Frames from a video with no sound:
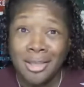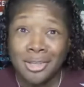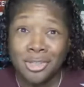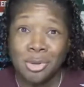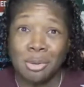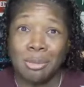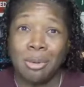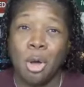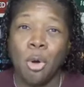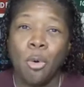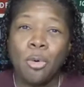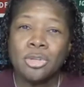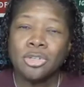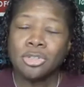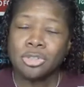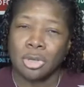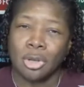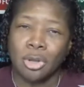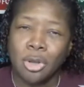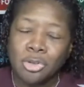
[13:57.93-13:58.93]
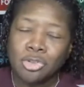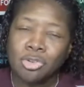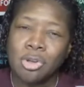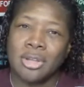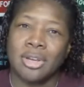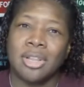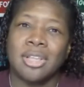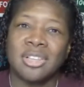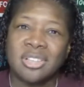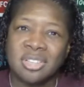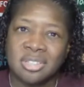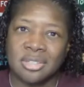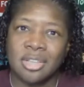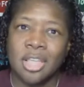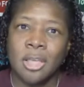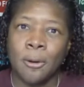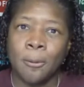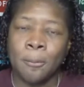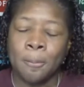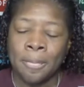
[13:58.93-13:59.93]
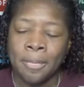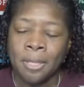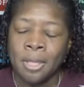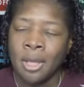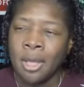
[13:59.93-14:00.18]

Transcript: So I'm always trying to excel.